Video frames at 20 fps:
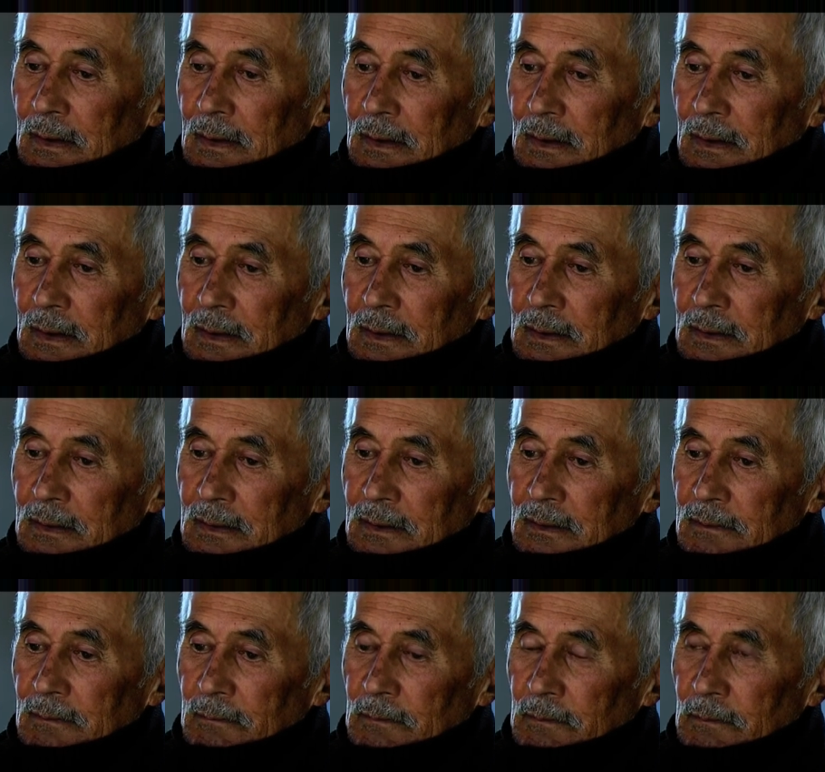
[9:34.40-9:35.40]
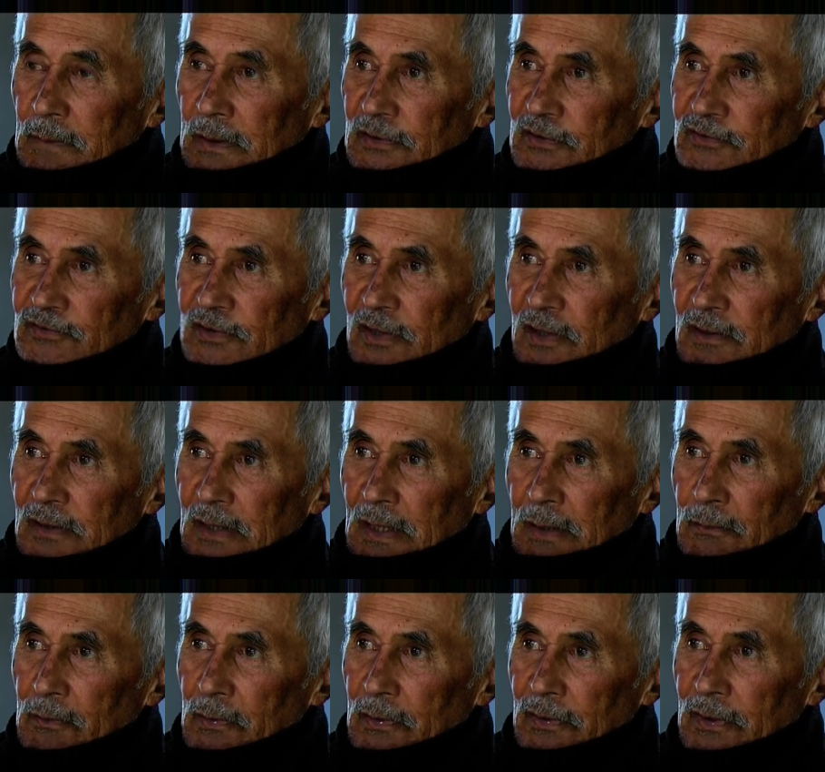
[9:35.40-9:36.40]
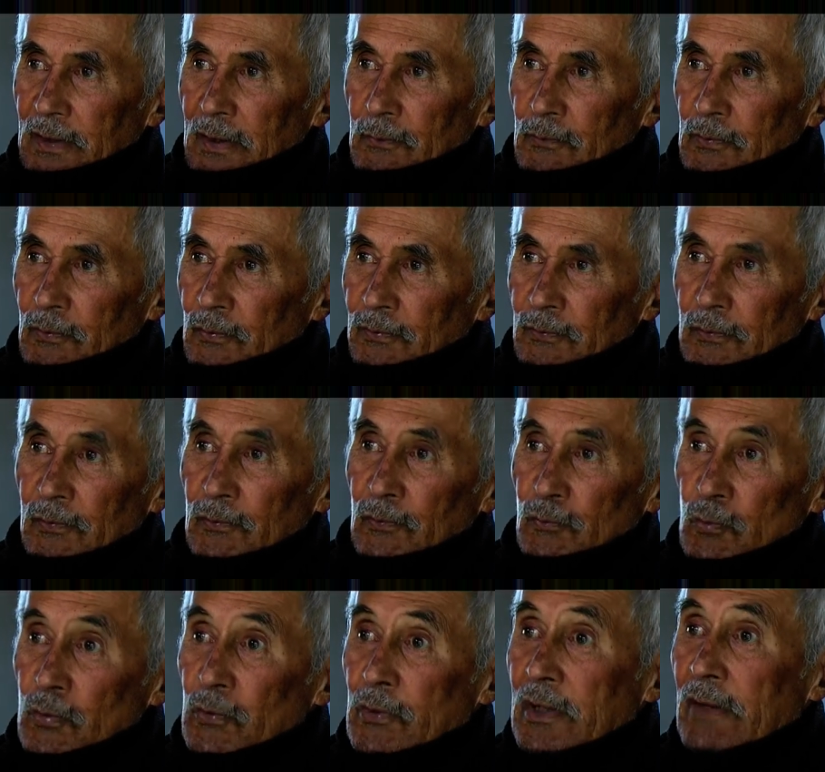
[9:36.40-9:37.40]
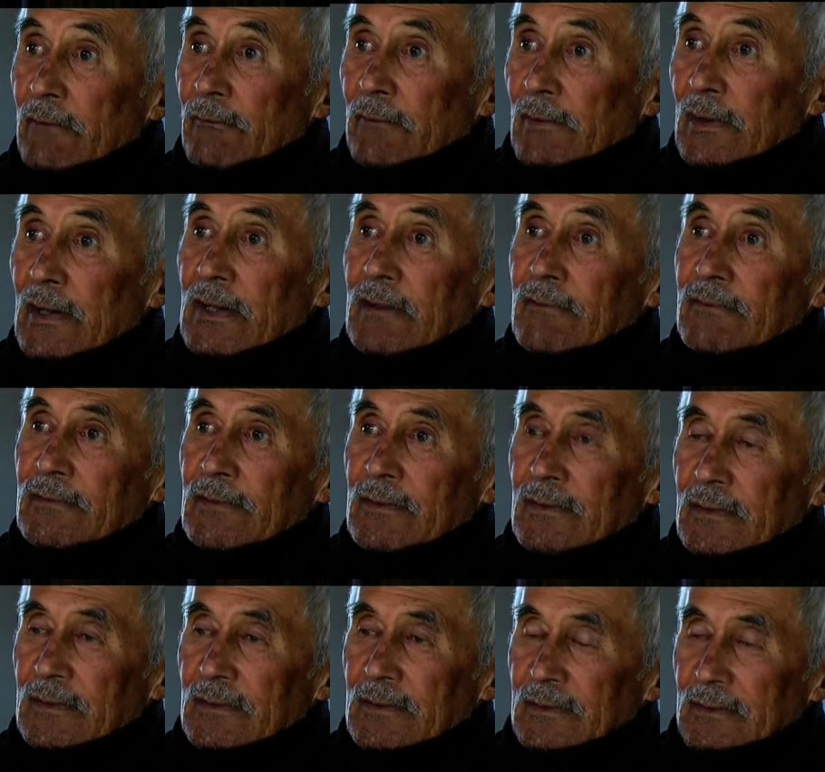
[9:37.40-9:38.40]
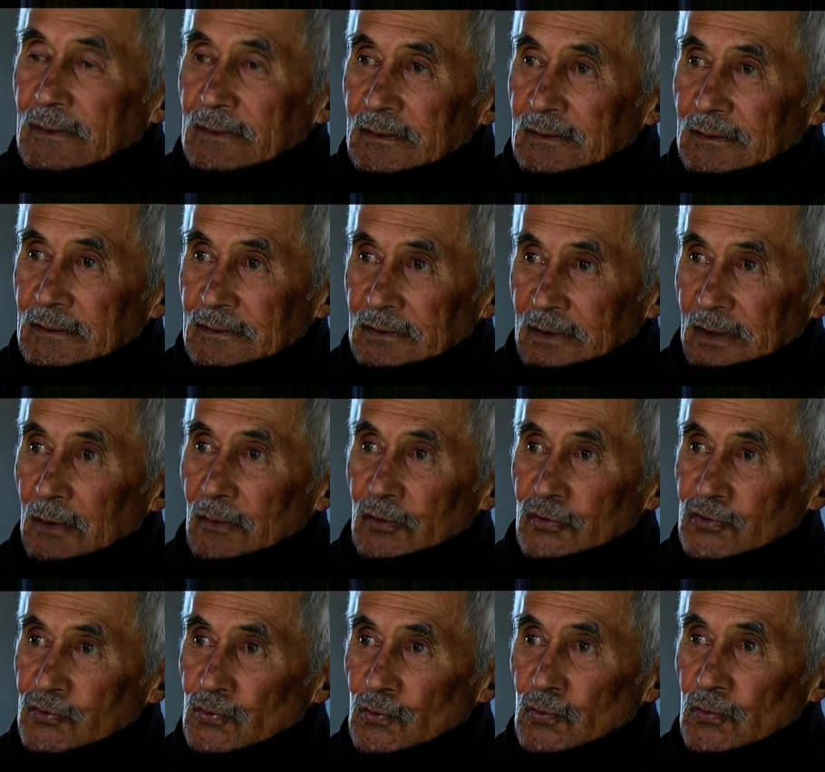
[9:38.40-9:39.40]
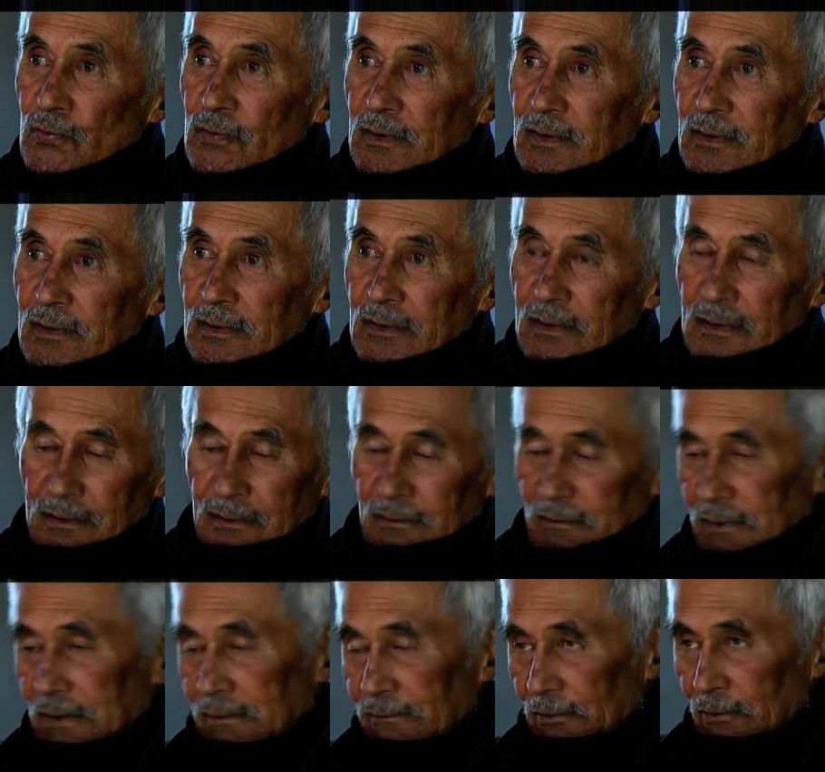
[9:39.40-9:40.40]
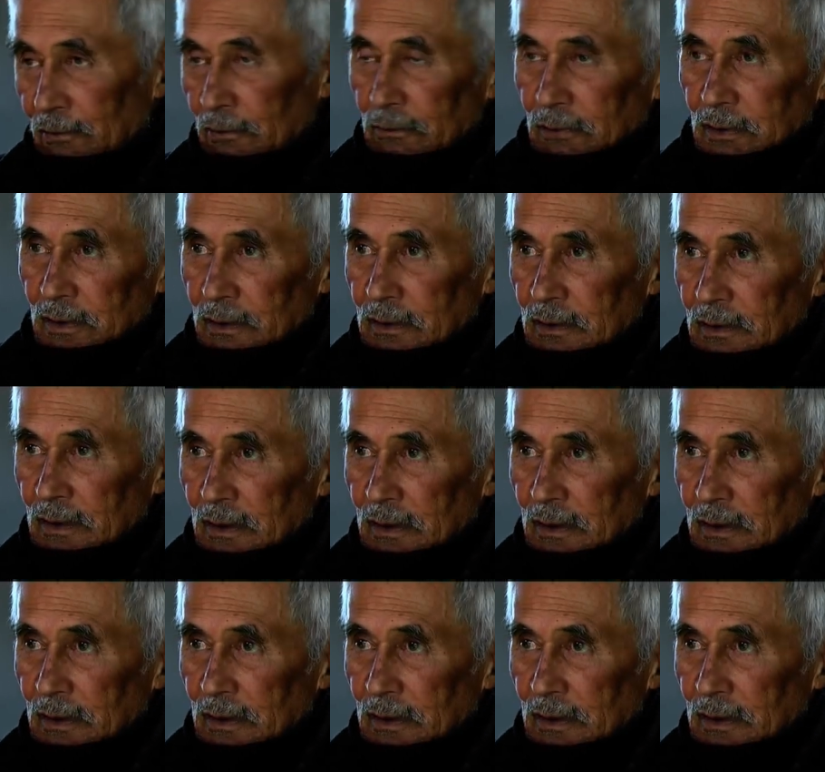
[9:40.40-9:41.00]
And about the second day we were there, we were given leave to go ashore and have a look around.